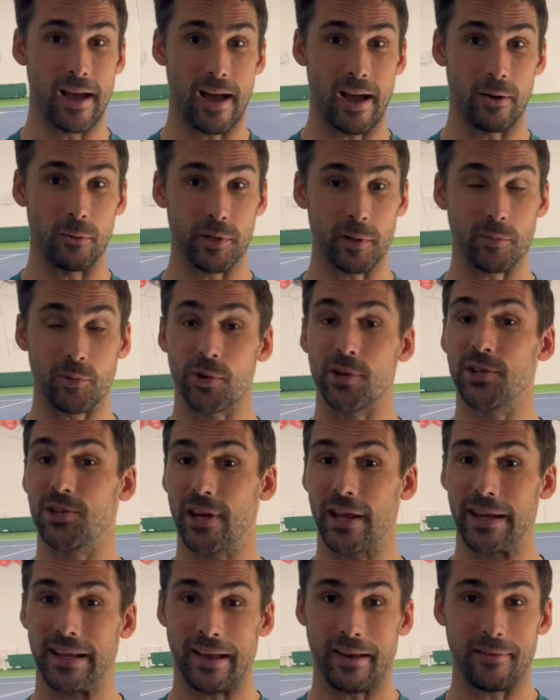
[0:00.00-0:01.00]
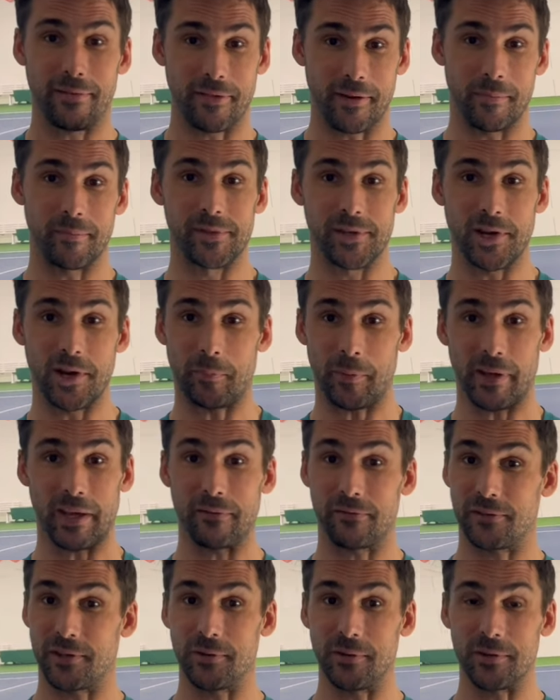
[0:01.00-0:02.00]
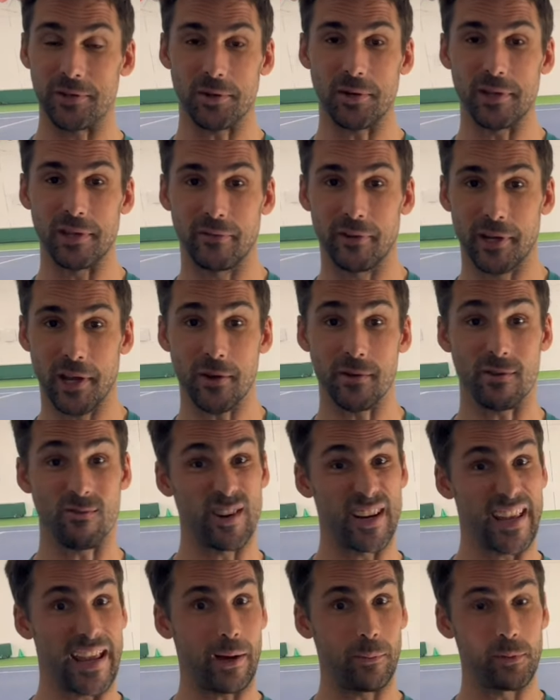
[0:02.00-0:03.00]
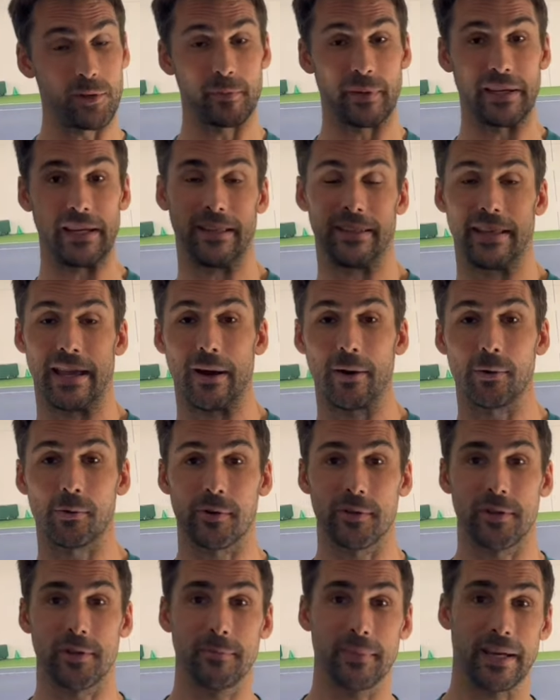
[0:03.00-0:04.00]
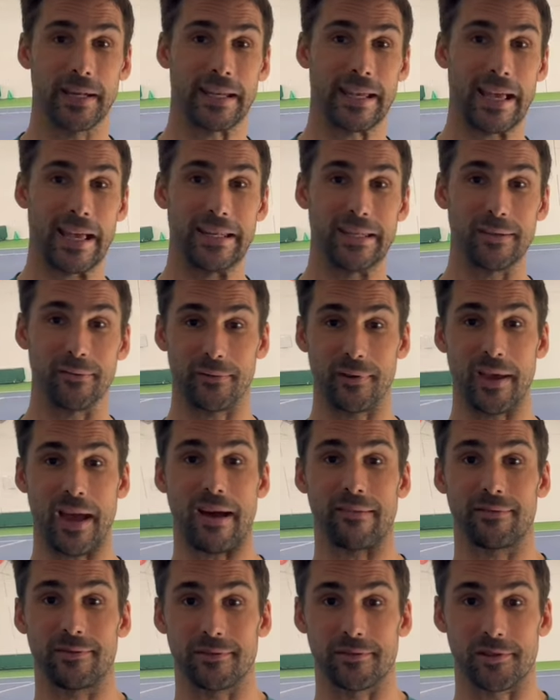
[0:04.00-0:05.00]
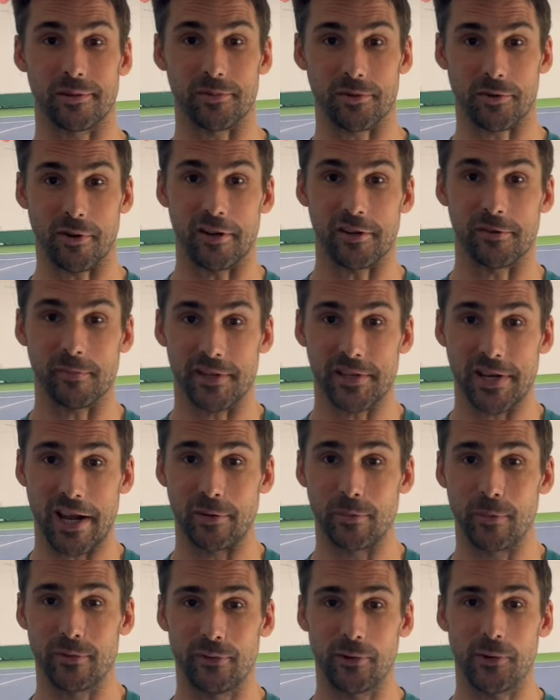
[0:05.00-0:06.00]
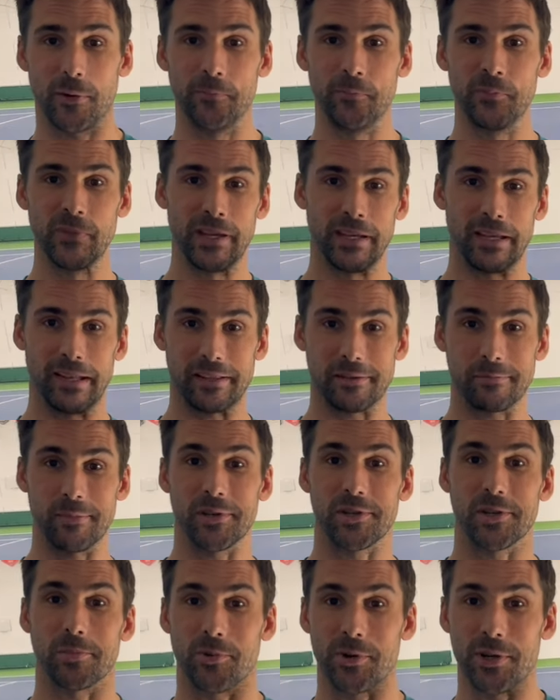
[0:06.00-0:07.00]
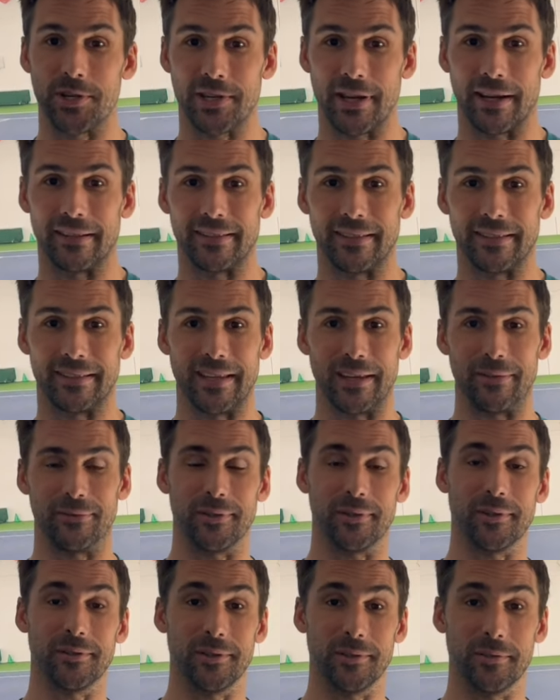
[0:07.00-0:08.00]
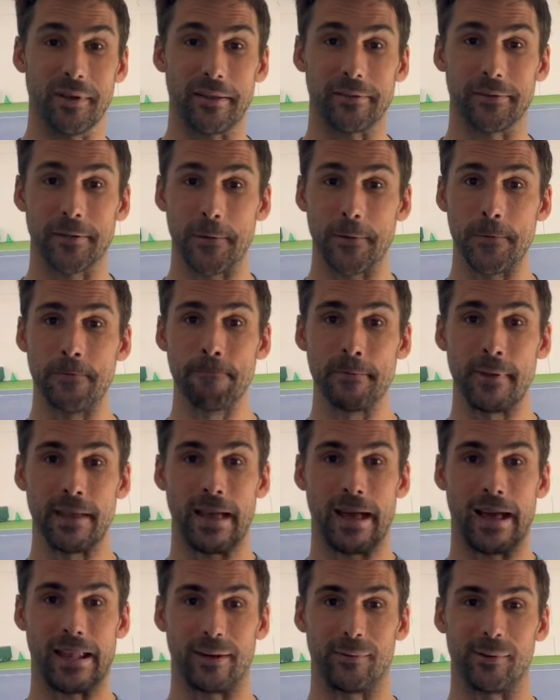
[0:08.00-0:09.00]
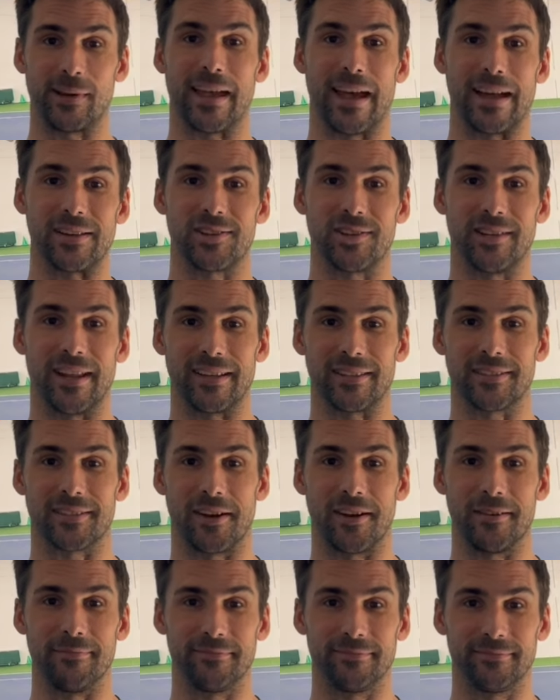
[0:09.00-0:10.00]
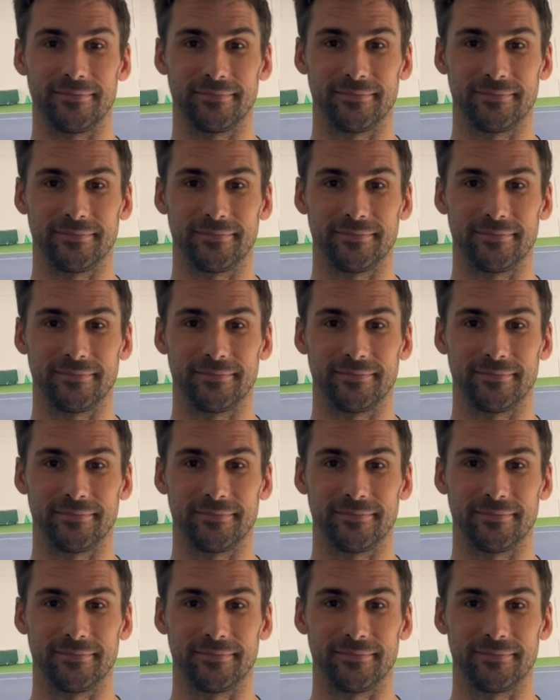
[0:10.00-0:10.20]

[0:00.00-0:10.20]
I would appreciate a thumbs up if you enjoyed the video. It really helps me in the algorithm. And again, if you haven't subscribed to my channel before, it's much appreciated if you could do that too. And I will catch you next time.